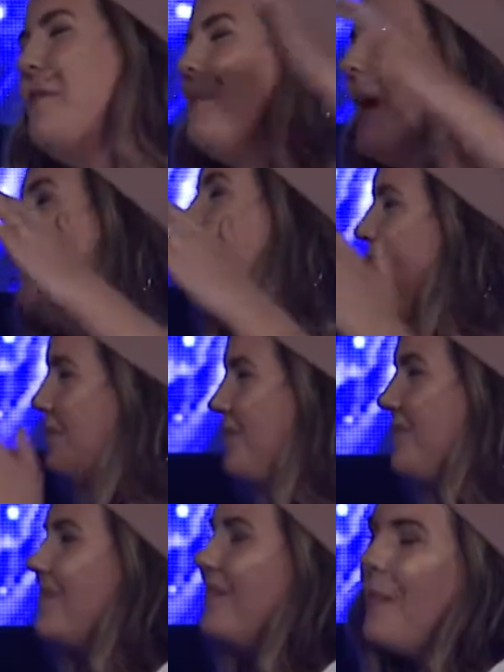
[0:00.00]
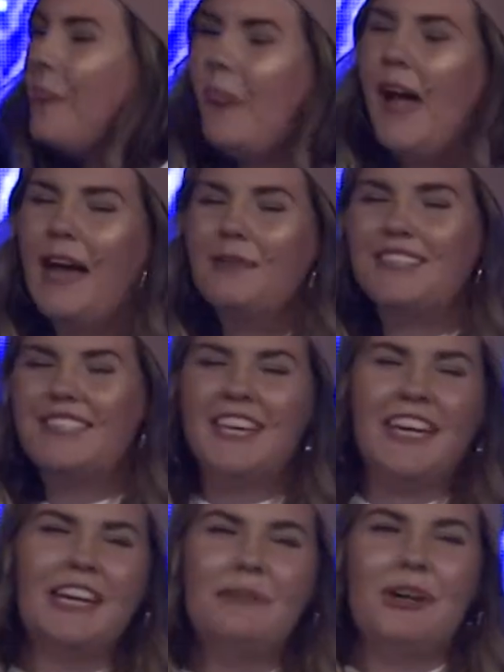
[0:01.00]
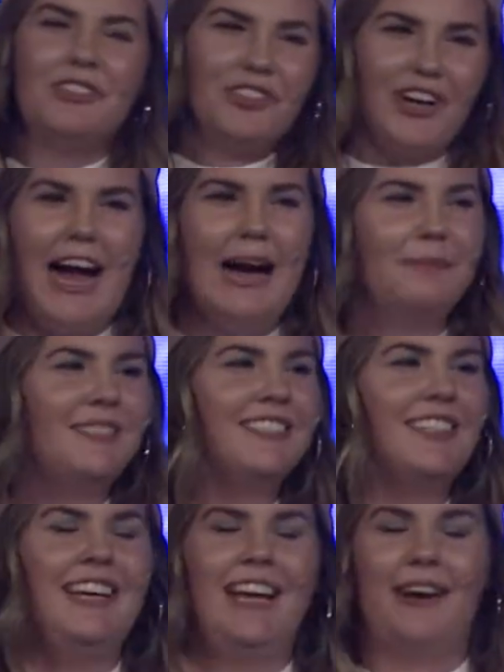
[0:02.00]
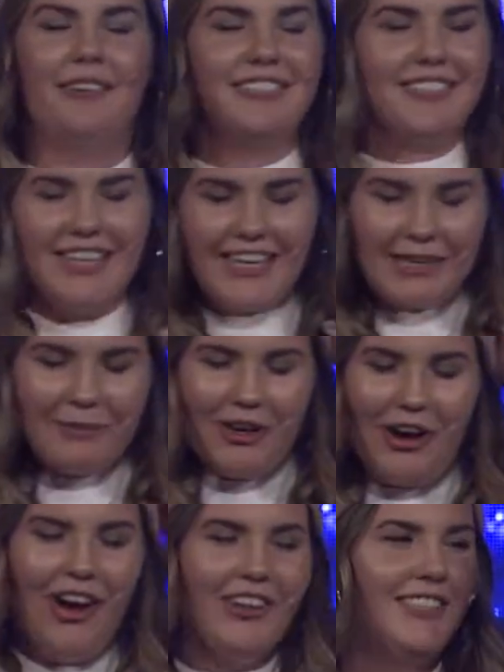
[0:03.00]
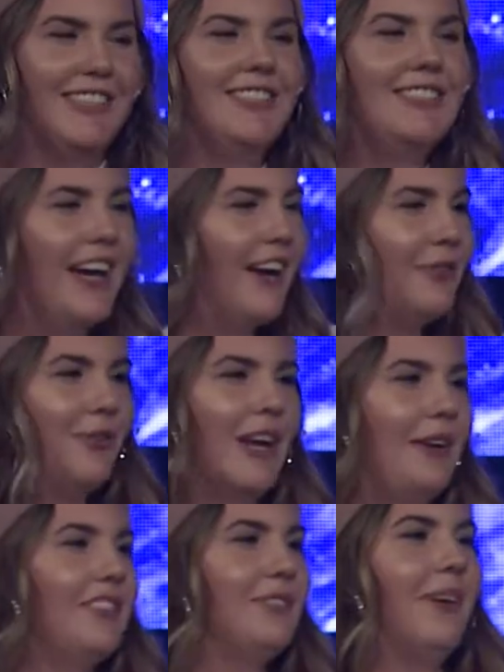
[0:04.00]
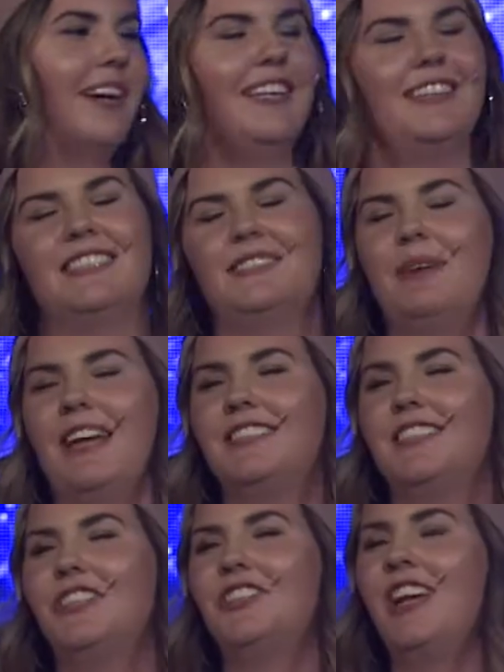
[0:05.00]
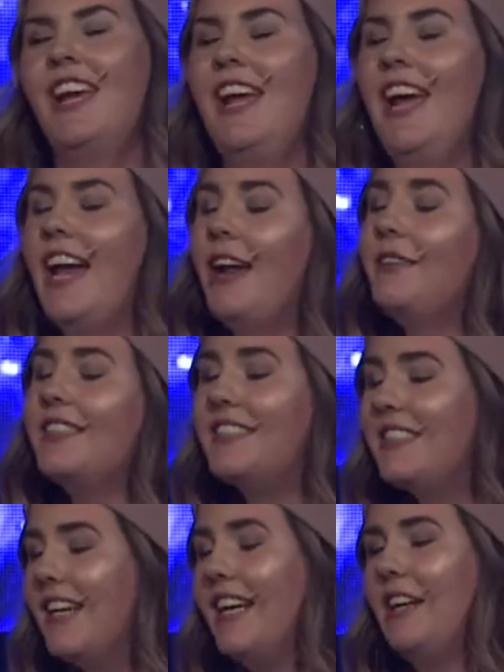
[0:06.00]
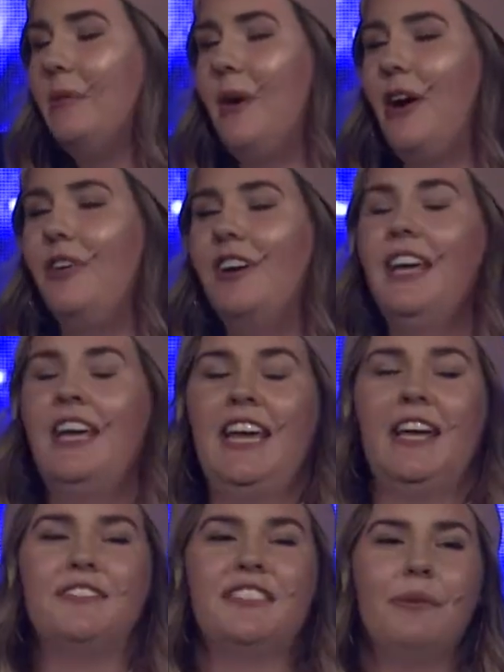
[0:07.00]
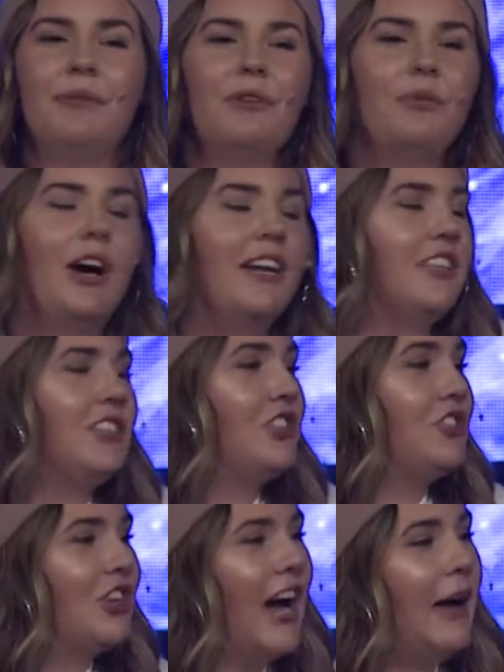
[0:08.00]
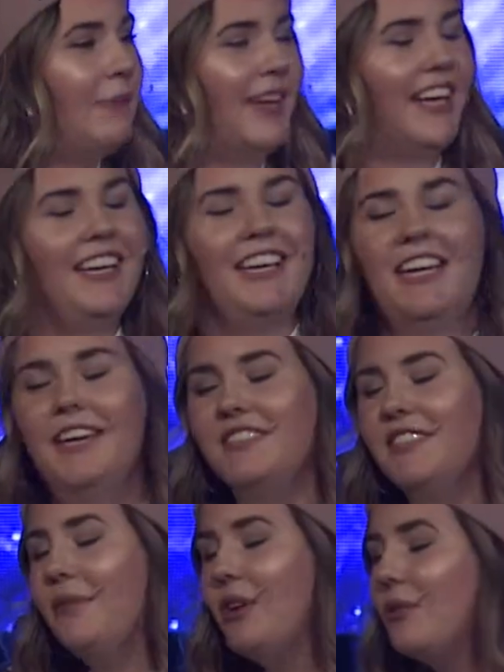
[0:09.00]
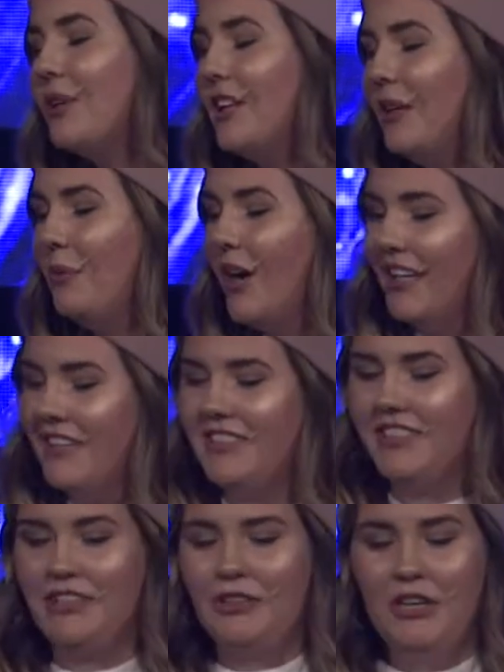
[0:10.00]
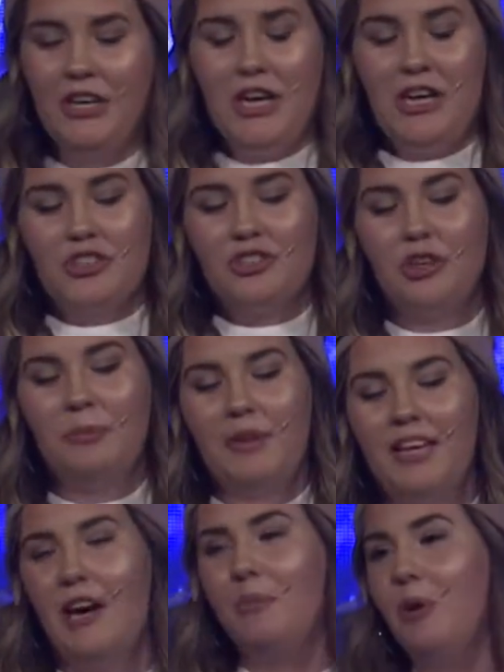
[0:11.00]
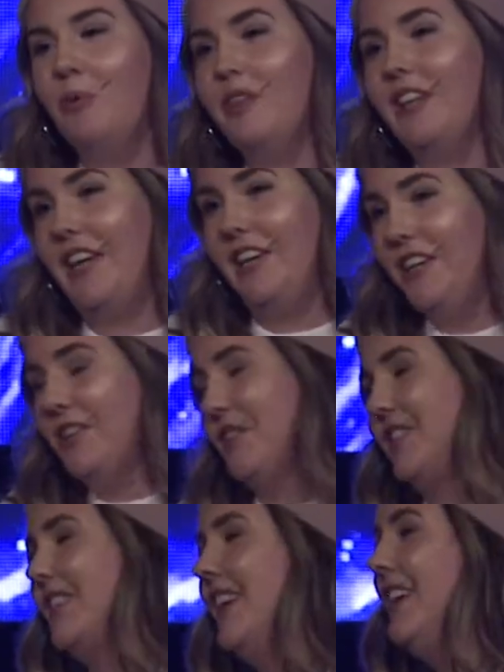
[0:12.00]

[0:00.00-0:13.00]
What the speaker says: But I was thinking about traps. I was thinking about all this stuff when I was writing this message, and I was thinking about if someone wanted to trap me, if someone really wanted to trip me up, what would they use?